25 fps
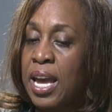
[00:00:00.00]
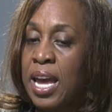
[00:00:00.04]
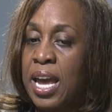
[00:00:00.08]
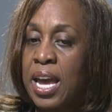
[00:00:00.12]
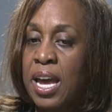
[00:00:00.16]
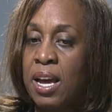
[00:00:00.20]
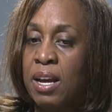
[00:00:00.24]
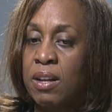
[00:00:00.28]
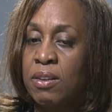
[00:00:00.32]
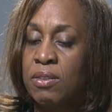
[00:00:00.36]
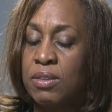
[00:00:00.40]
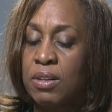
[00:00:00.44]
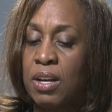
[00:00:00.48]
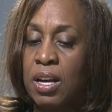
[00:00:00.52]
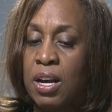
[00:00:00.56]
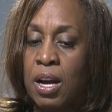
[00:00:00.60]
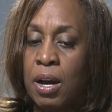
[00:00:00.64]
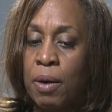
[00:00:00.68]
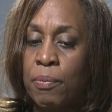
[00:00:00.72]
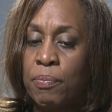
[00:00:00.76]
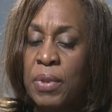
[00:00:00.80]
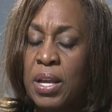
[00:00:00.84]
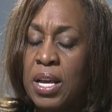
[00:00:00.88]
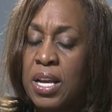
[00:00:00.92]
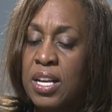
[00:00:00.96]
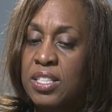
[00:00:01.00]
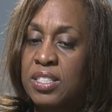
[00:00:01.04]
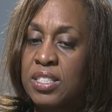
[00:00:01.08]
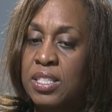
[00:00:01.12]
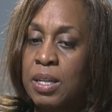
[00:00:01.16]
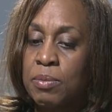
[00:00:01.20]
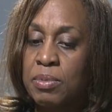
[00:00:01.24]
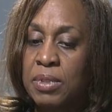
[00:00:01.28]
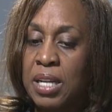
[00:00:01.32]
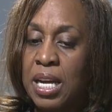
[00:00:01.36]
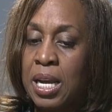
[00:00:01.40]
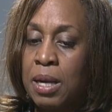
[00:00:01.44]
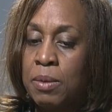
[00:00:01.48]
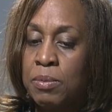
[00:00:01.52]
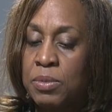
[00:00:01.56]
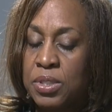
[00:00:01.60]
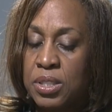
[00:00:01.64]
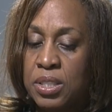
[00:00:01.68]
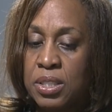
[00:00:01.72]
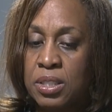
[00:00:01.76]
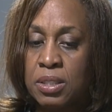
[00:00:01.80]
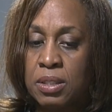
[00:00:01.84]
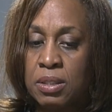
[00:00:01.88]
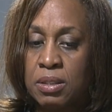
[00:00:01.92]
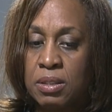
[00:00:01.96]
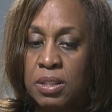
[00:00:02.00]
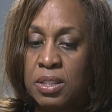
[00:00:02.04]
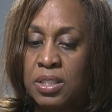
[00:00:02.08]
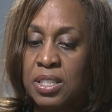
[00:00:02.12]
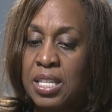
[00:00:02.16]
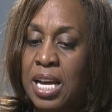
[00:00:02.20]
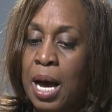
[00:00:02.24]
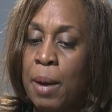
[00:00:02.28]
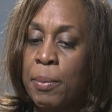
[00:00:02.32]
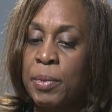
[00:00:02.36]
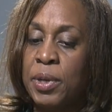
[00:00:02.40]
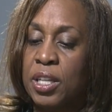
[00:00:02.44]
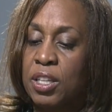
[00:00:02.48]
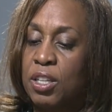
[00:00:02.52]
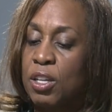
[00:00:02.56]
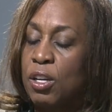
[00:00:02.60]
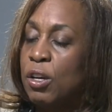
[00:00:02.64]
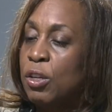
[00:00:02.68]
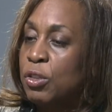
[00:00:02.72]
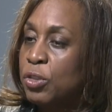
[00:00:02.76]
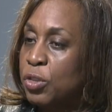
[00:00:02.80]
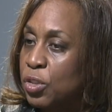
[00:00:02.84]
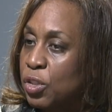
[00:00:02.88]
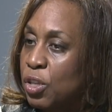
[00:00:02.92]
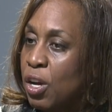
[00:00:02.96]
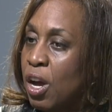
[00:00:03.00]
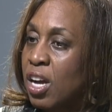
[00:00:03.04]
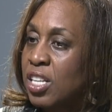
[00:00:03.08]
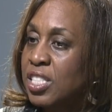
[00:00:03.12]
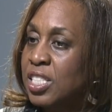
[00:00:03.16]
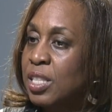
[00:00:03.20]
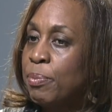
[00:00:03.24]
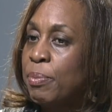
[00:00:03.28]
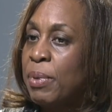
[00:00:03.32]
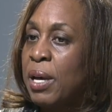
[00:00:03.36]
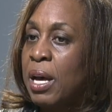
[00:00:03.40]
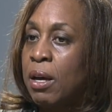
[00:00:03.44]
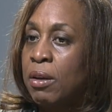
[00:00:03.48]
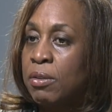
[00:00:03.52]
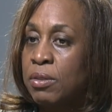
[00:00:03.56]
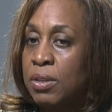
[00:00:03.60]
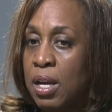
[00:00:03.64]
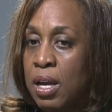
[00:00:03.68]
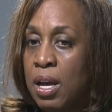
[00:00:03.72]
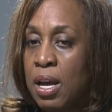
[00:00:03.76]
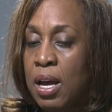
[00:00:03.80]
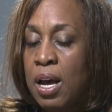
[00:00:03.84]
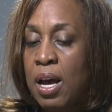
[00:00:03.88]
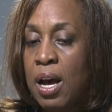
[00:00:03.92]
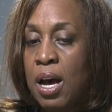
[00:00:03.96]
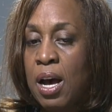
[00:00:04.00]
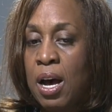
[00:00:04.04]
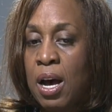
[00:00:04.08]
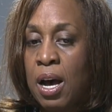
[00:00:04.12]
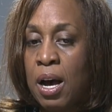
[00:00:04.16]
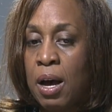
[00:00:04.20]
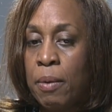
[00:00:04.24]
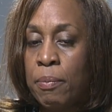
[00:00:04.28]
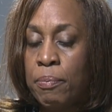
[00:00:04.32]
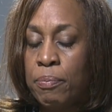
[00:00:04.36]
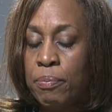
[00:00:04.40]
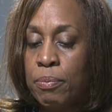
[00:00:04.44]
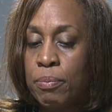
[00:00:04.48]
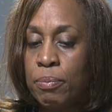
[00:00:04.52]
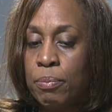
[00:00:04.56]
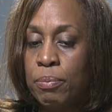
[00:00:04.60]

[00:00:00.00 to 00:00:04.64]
And um, sometimes the, the dominant culture talks about um,